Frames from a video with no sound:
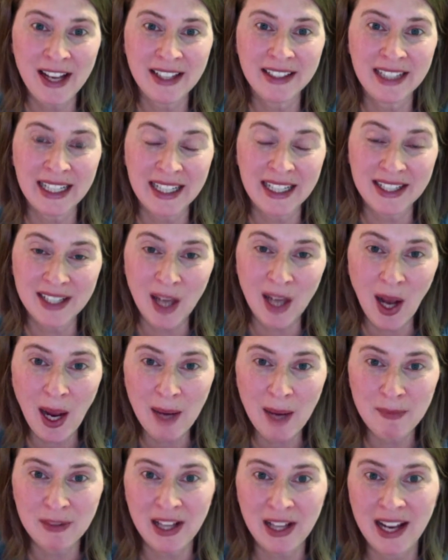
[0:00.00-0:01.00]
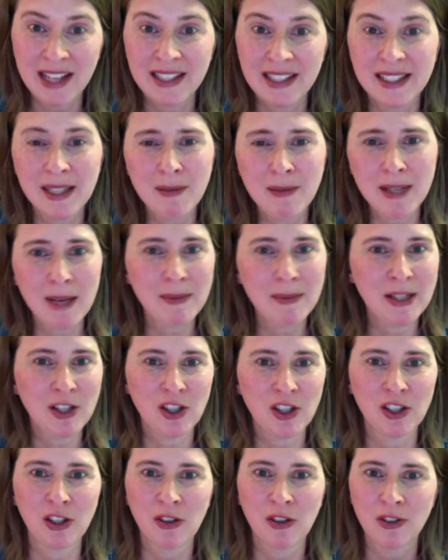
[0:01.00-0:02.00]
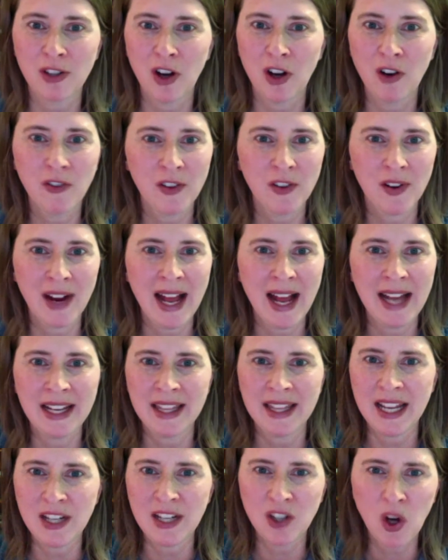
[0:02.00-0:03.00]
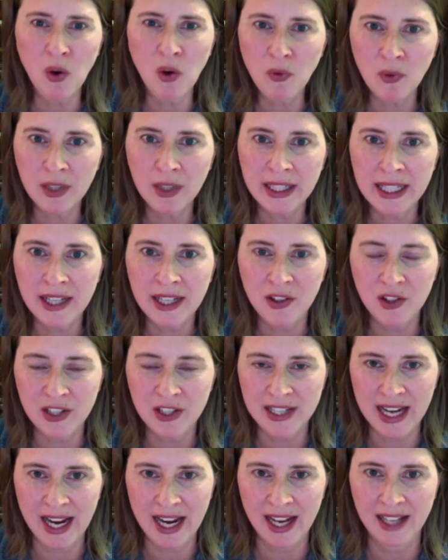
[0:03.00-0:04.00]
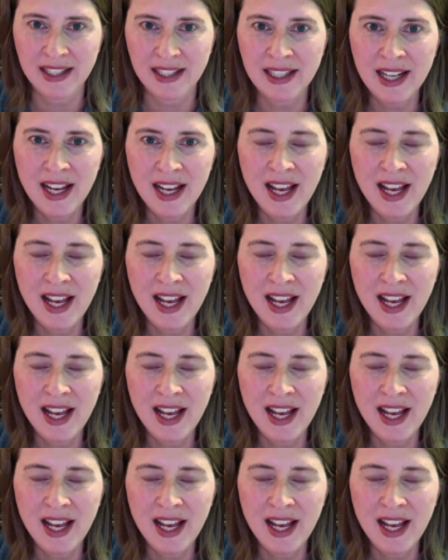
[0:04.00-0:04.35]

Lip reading: like a timeline, sometimes it just goes over their head and they don't really understand